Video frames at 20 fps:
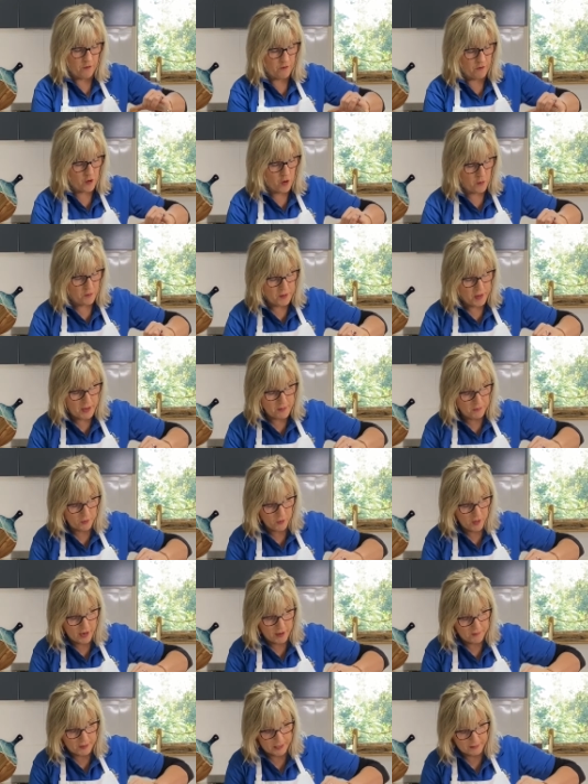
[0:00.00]
you've got people
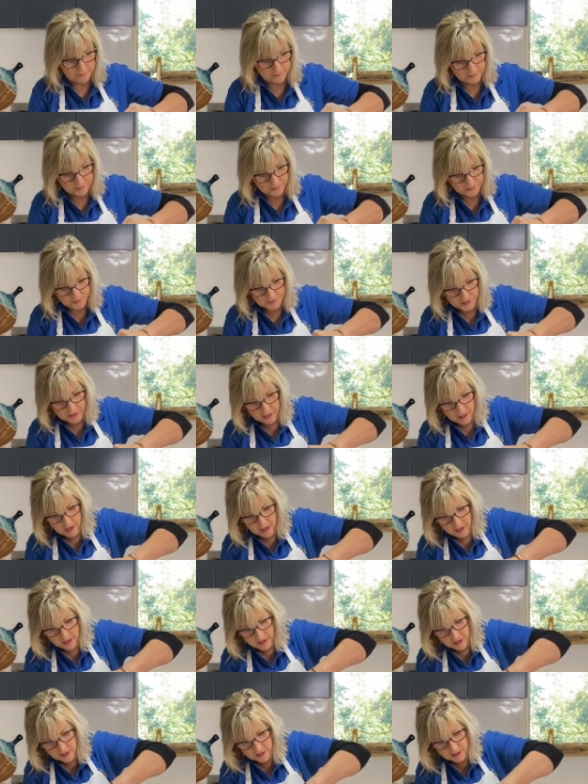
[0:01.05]
coming.
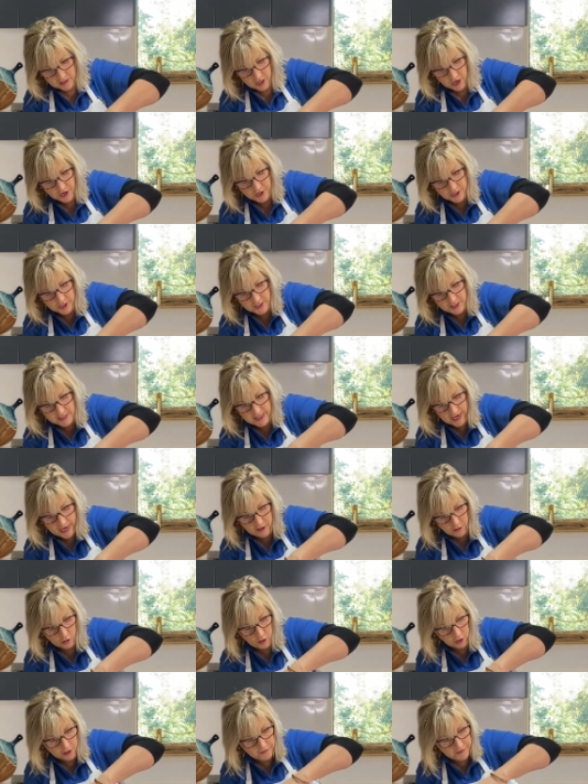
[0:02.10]
So just get
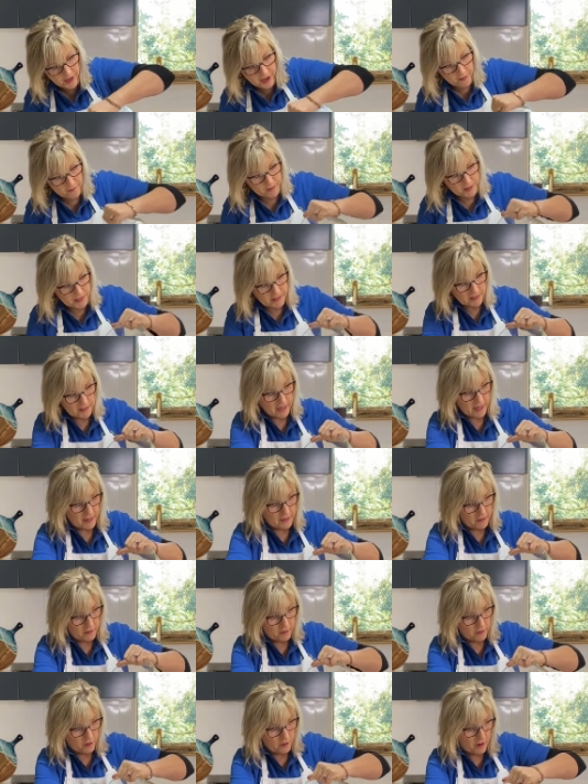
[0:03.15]
all of that biscuit
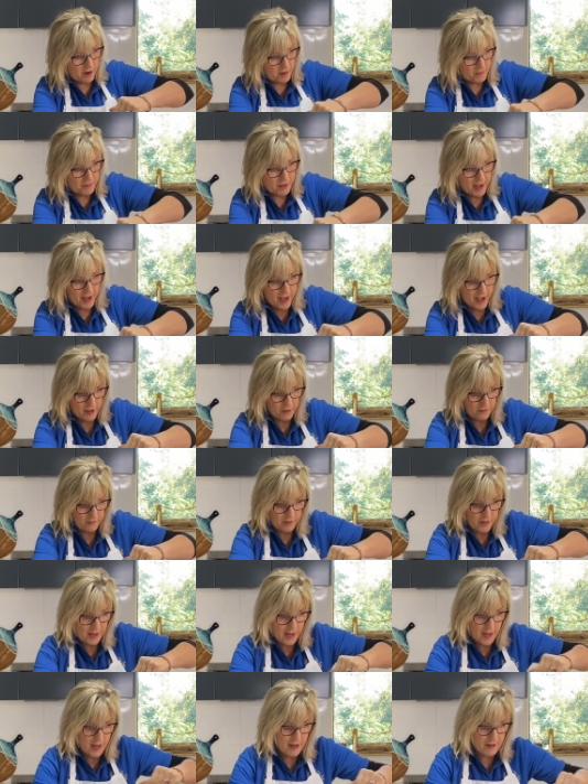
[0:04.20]
crumb out of
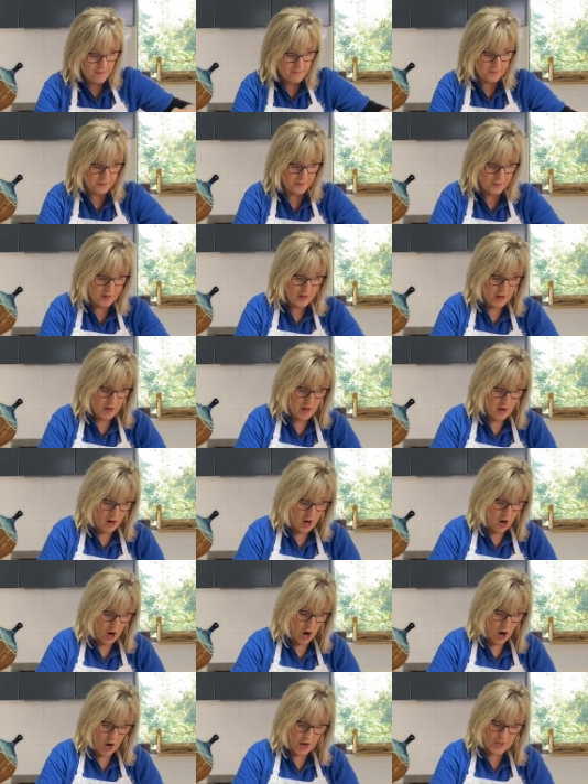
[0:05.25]
there.
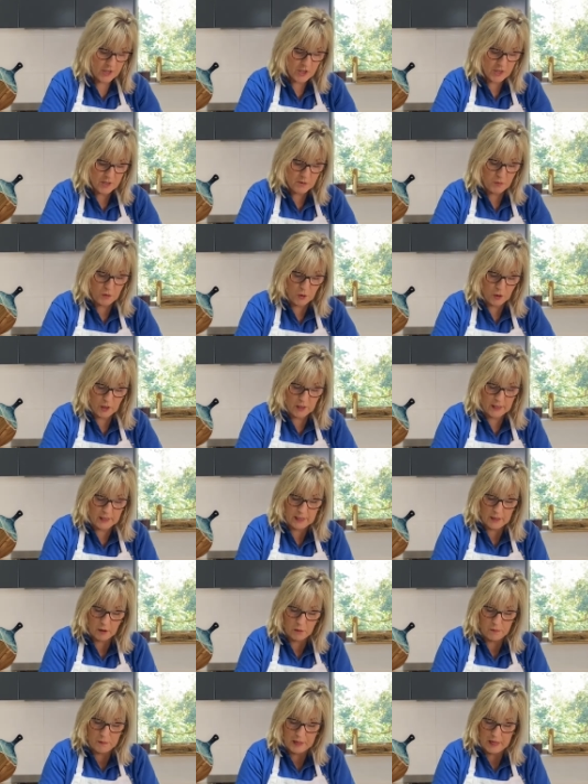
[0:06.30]
I just put a
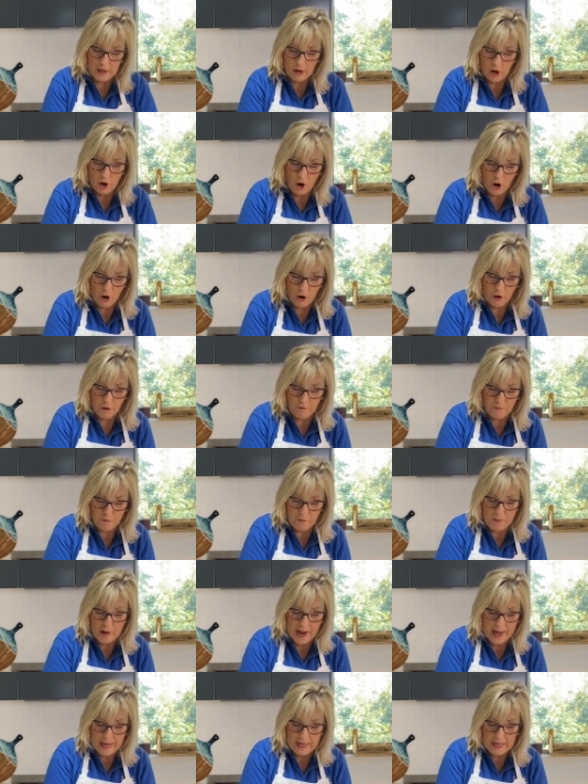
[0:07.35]
little bit of
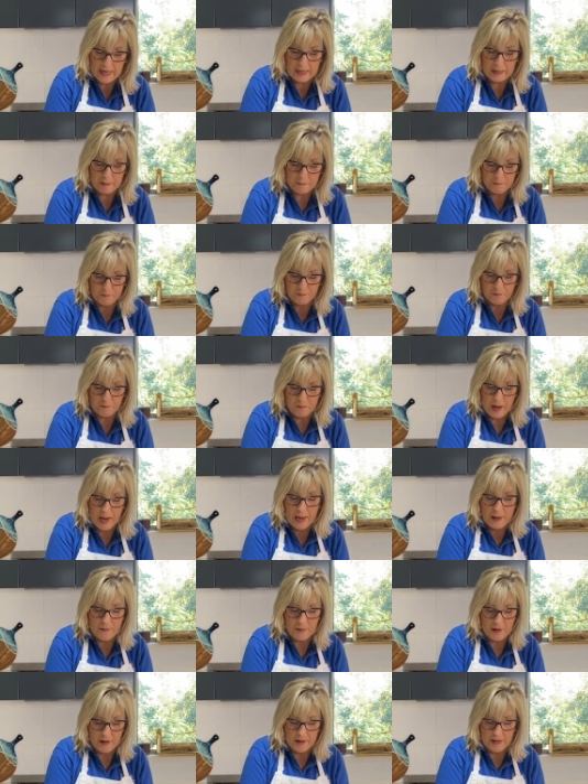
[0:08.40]
baking
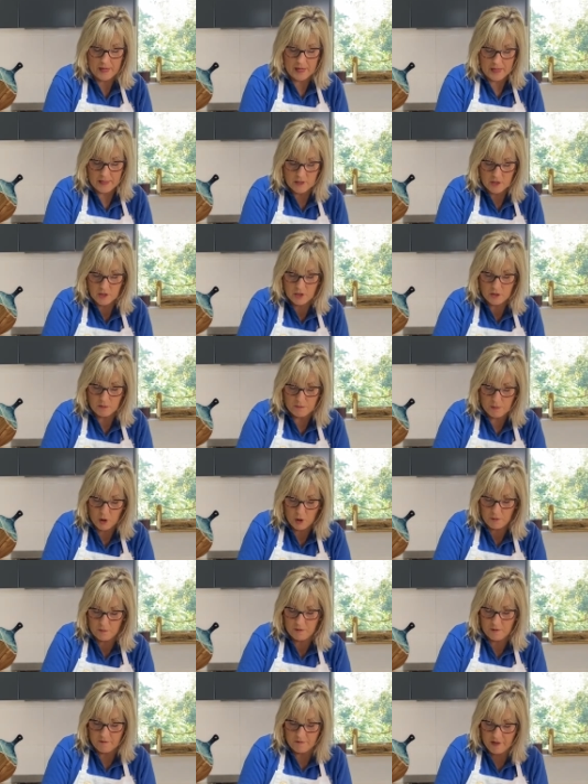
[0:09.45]
paper into the
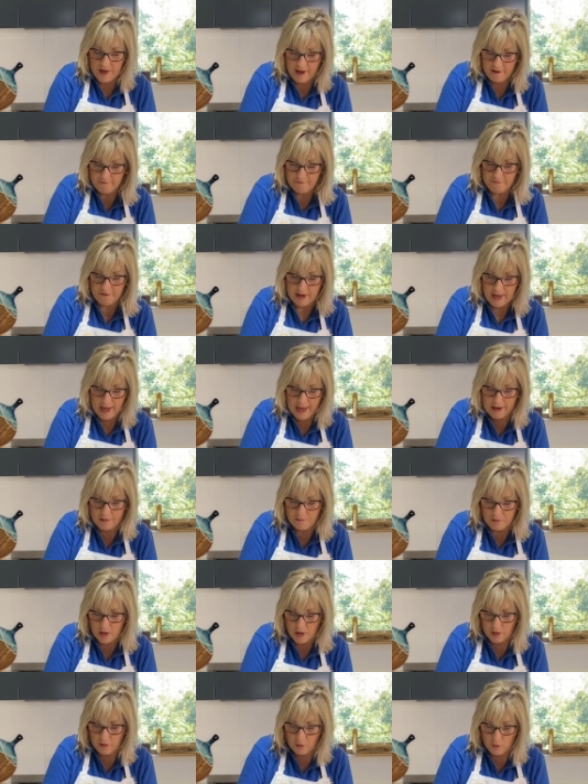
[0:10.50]
bottom of that flan,
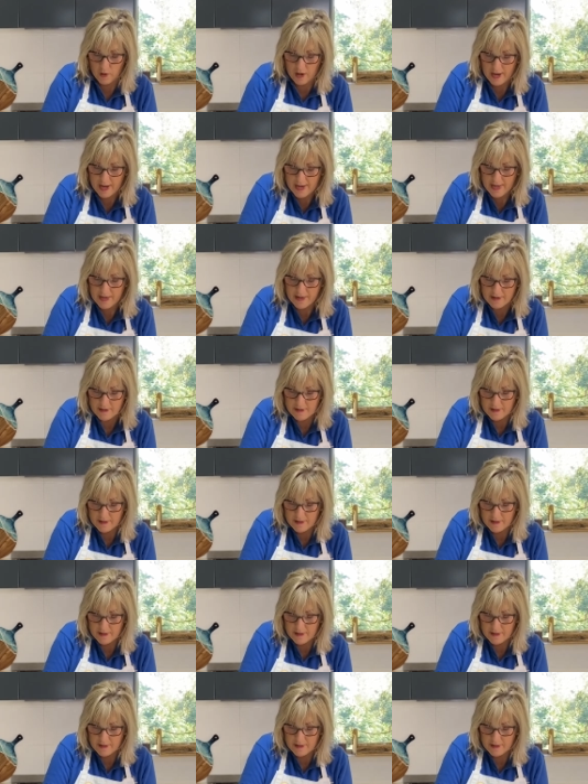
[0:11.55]
by the way.